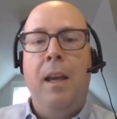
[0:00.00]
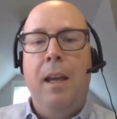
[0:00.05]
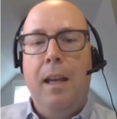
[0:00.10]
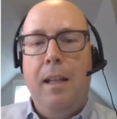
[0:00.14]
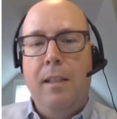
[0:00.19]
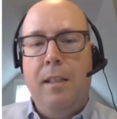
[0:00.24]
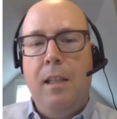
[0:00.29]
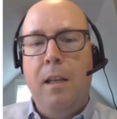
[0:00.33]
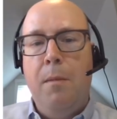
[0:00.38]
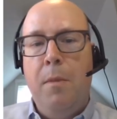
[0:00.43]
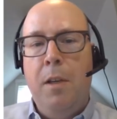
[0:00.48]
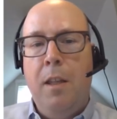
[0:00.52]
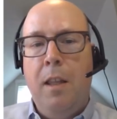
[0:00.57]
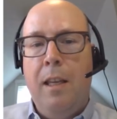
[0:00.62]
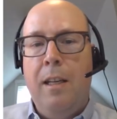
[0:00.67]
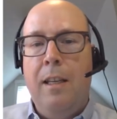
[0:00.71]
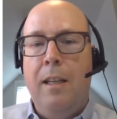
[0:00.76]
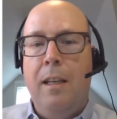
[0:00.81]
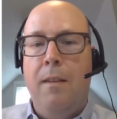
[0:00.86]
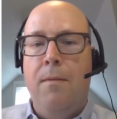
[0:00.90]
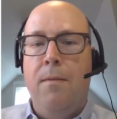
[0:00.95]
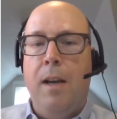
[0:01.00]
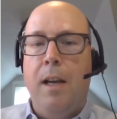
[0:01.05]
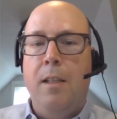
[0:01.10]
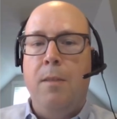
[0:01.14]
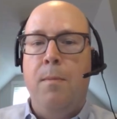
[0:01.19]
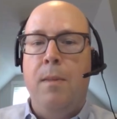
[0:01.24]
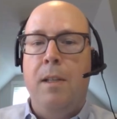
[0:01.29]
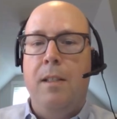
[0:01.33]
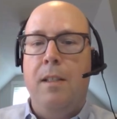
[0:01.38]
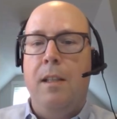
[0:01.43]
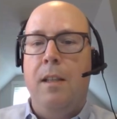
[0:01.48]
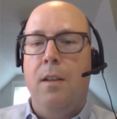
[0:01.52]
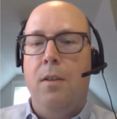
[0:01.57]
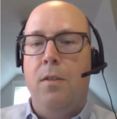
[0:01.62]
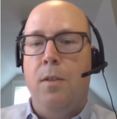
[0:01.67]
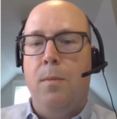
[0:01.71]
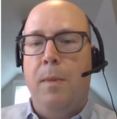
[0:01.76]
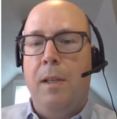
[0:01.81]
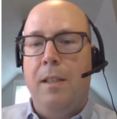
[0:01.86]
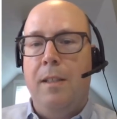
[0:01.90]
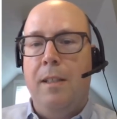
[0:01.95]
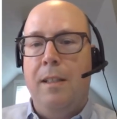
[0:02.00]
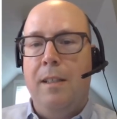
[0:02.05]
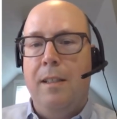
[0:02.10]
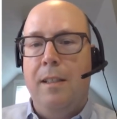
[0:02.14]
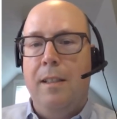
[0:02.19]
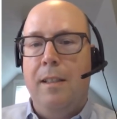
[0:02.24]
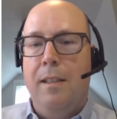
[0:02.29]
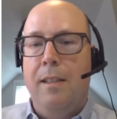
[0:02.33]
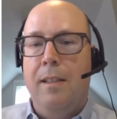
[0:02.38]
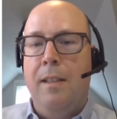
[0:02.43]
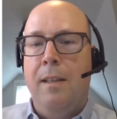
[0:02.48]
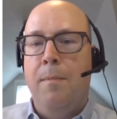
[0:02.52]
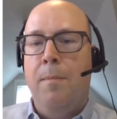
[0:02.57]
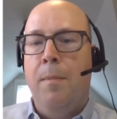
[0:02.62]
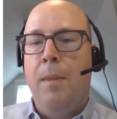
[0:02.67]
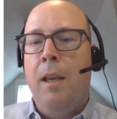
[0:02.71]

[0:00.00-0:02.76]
and stimulating investments in those businesses.